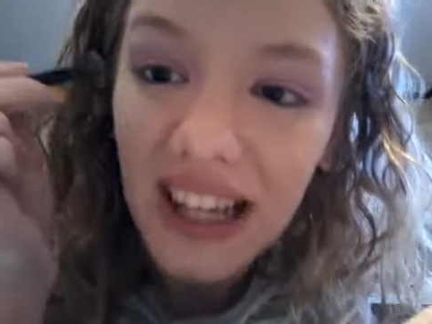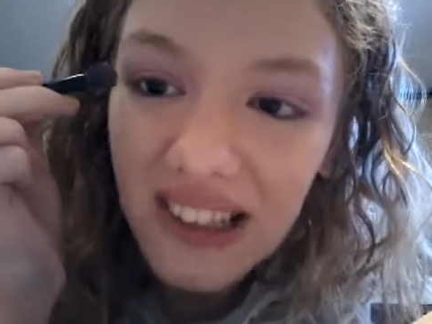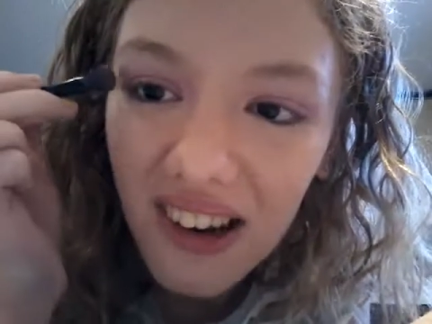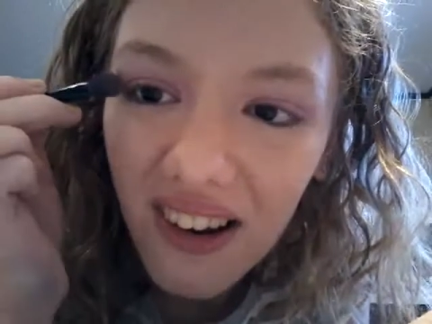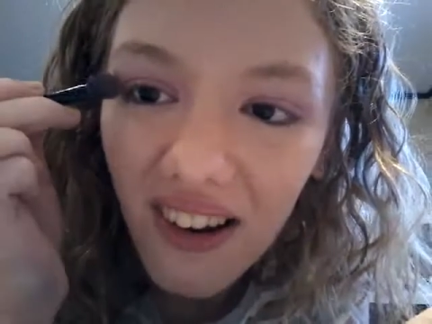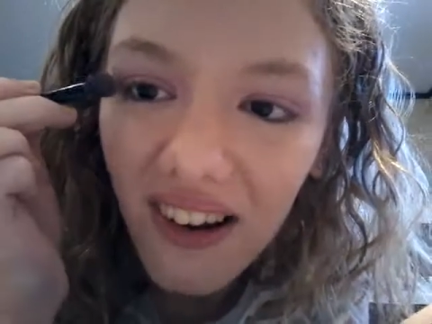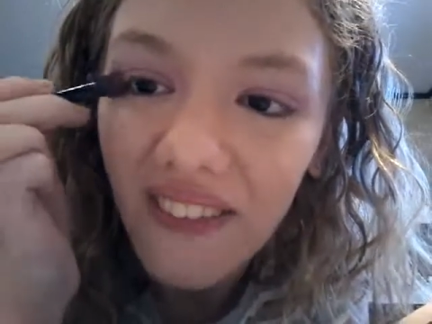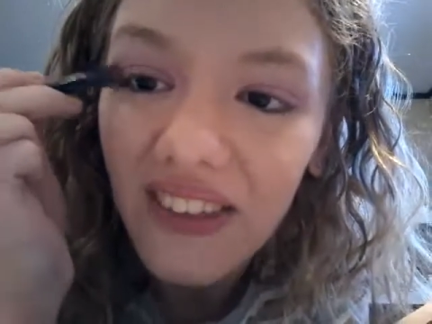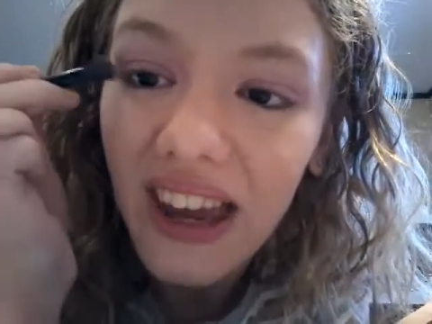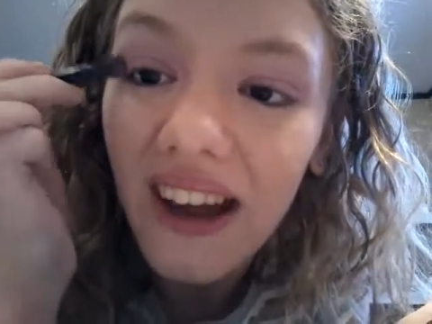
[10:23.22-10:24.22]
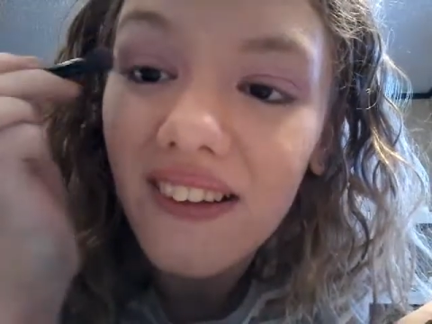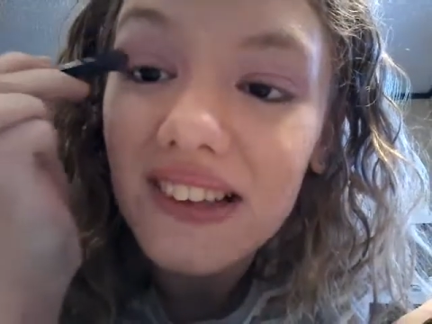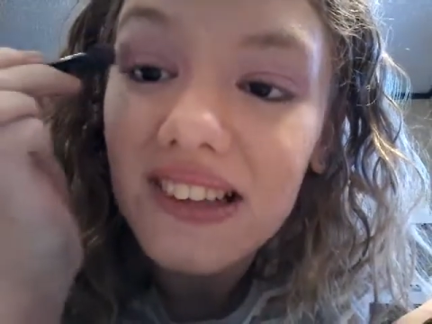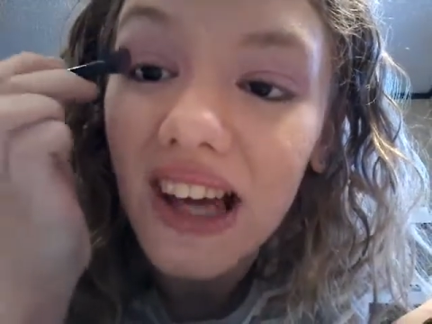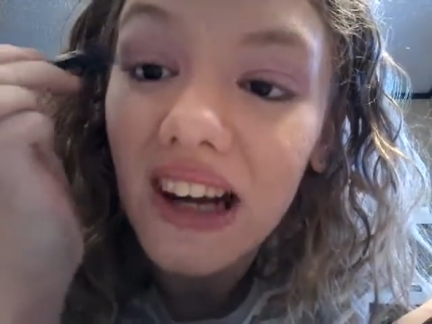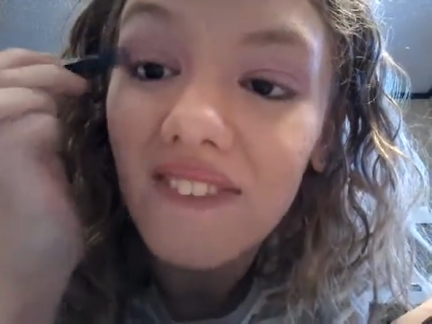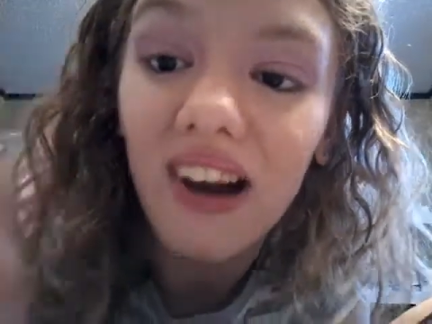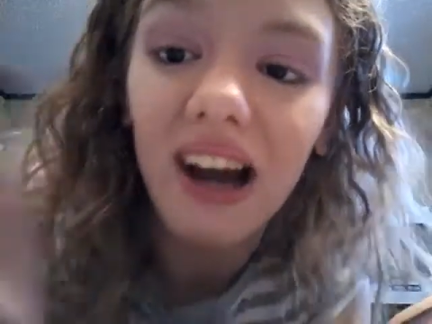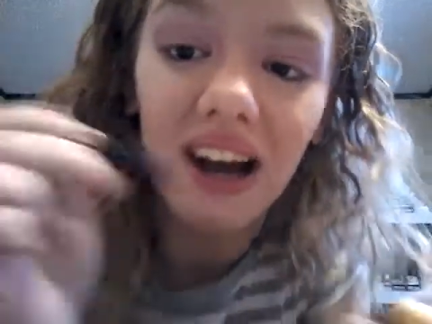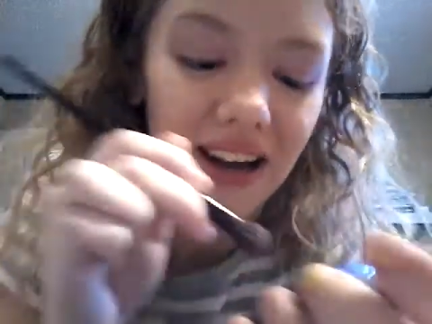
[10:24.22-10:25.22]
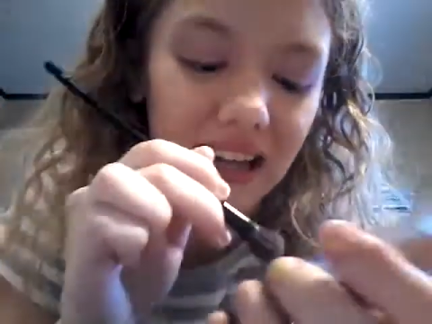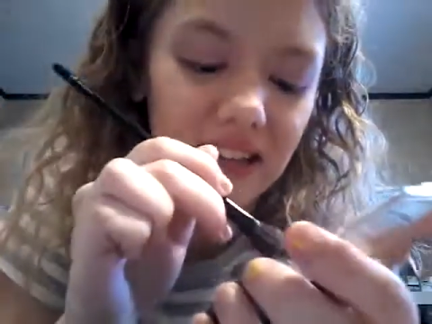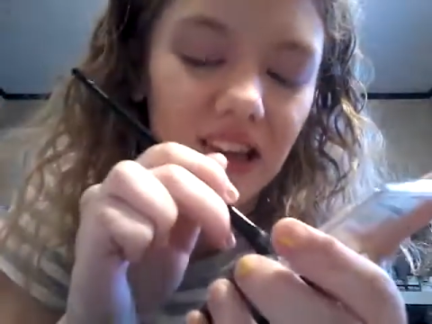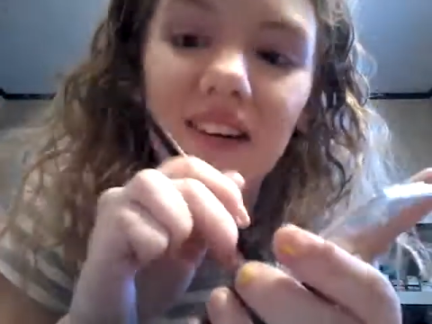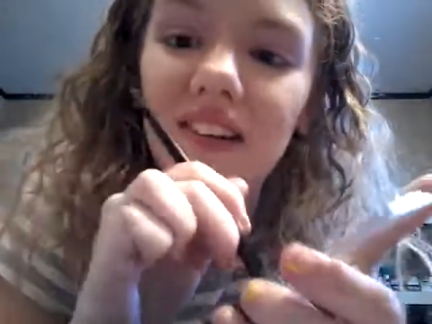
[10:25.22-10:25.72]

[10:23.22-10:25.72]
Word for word: it on the outside of my eye there.